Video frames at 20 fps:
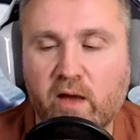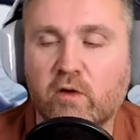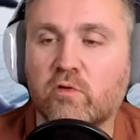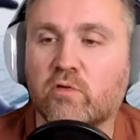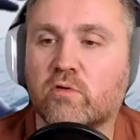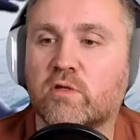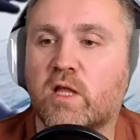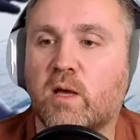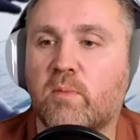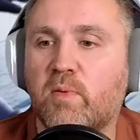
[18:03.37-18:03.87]

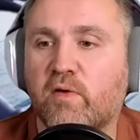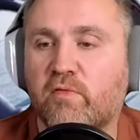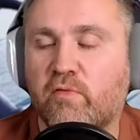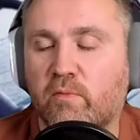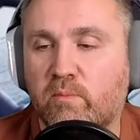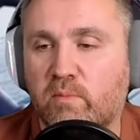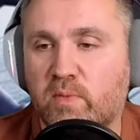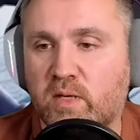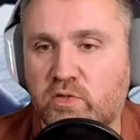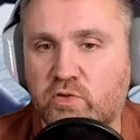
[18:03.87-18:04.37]
going to perform
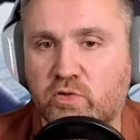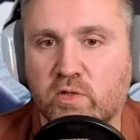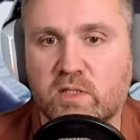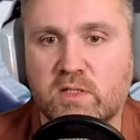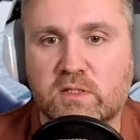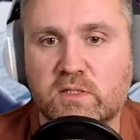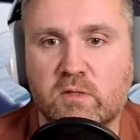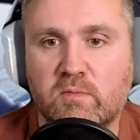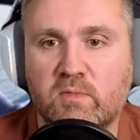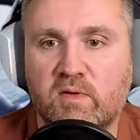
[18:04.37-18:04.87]
better in
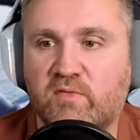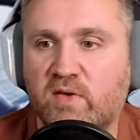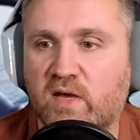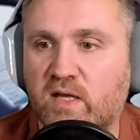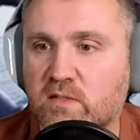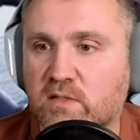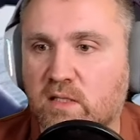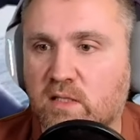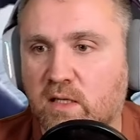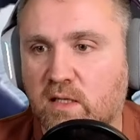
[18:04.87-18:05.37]
some
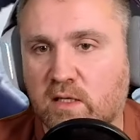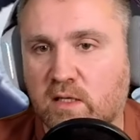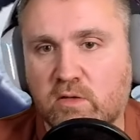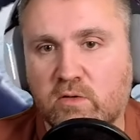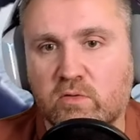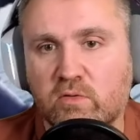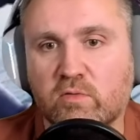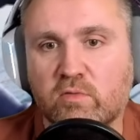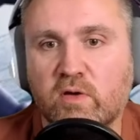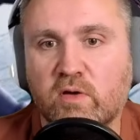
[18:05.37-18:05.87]
events, like,
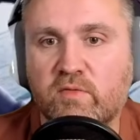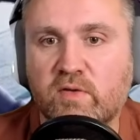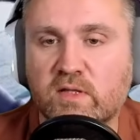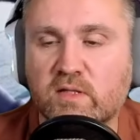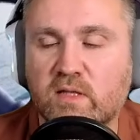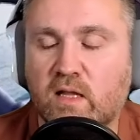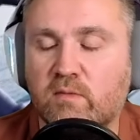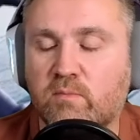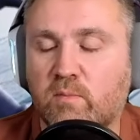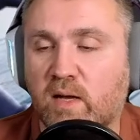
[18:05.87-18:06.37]
event
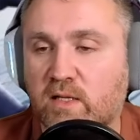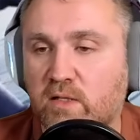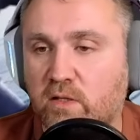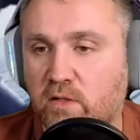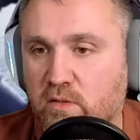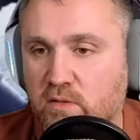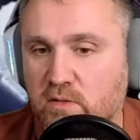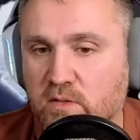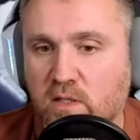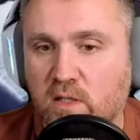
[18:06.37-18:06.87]
that
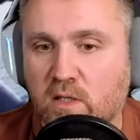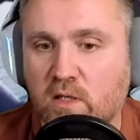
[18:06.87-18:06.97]
matters.